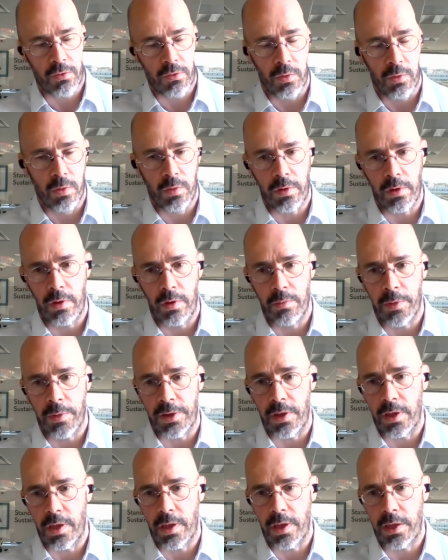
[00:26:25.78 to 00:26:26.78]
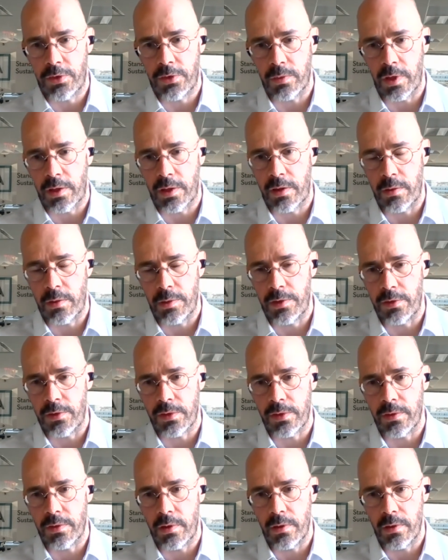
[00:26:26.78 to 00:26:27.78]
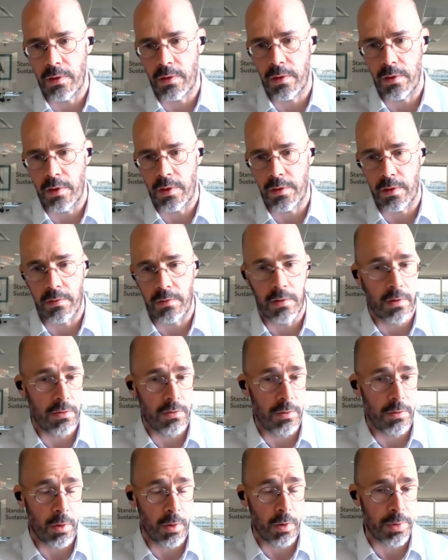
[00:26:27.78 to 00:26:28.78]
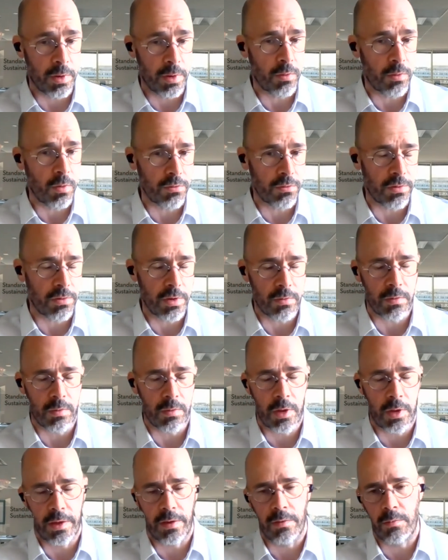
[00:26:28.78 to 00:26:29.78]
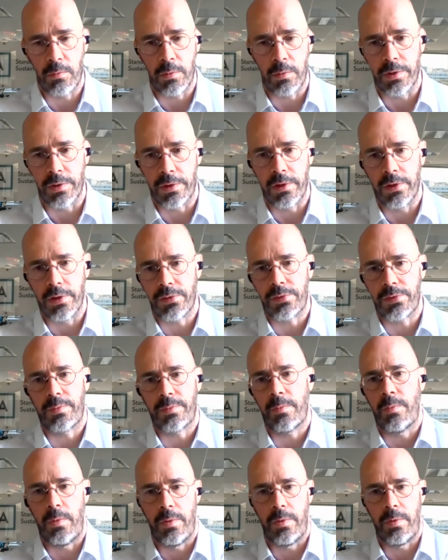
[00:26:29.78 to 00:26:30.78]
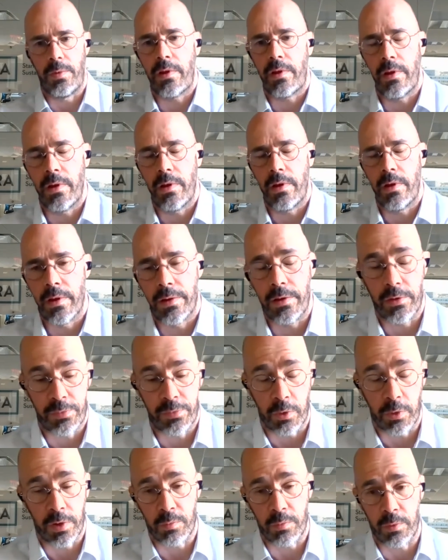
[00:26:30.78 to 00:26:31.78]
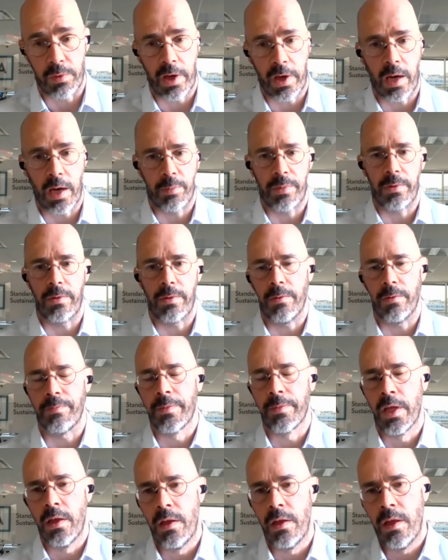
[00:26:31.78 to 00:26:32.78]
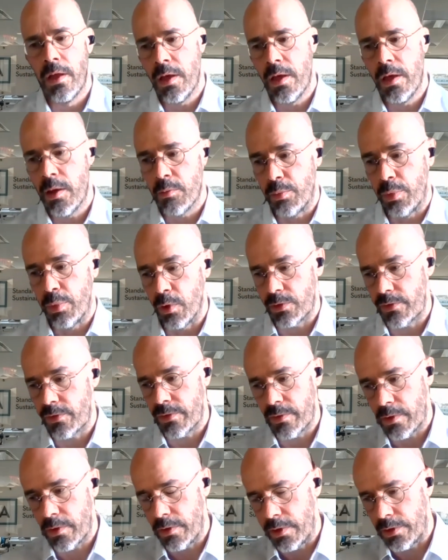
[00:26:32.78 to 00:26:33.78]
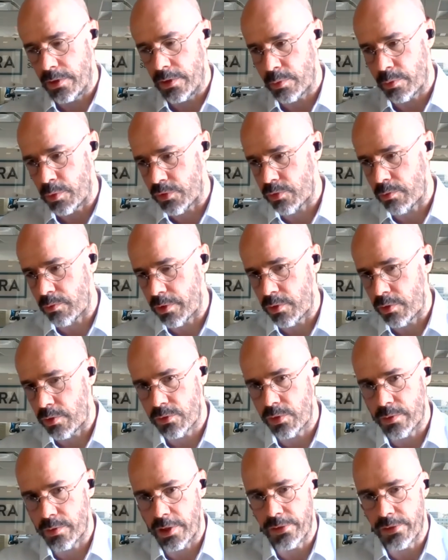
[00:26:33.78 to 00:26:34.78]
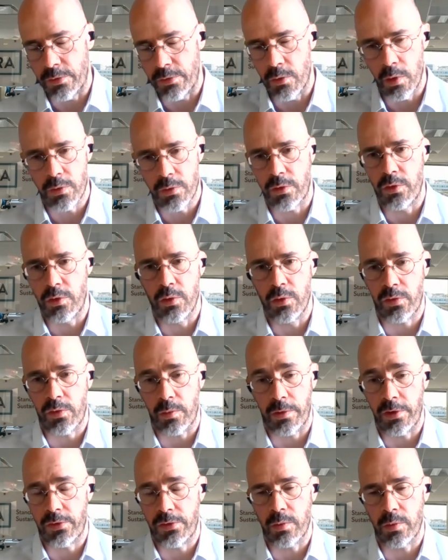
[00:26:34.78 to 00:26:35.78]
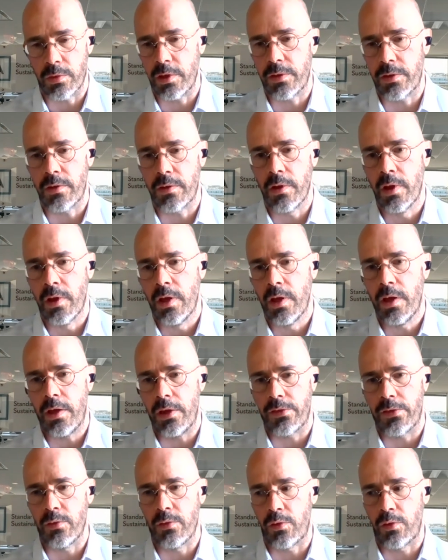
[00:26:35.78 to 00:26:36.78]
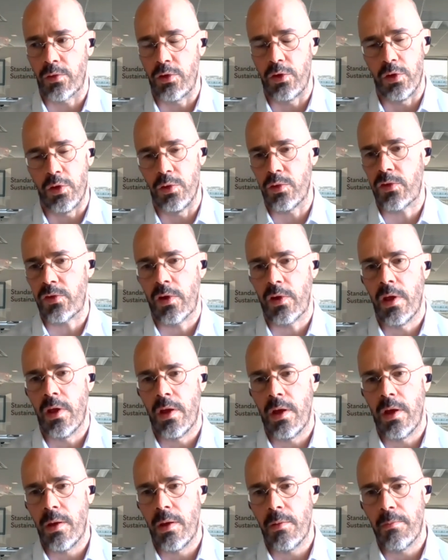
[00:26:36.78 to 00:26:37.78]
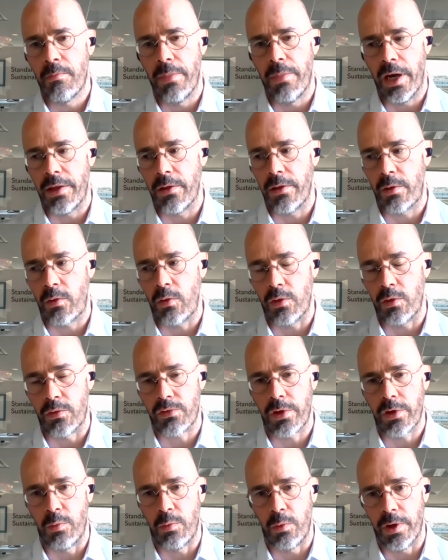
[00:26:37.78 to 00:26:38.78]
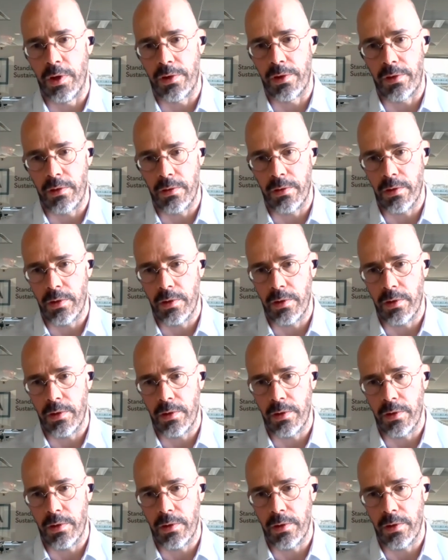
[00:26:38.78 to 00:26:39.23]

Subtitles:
to the mitigation activities in the developing country, normally, where this project would happen. But this emission reduction is not used, or this unit is not used by the country where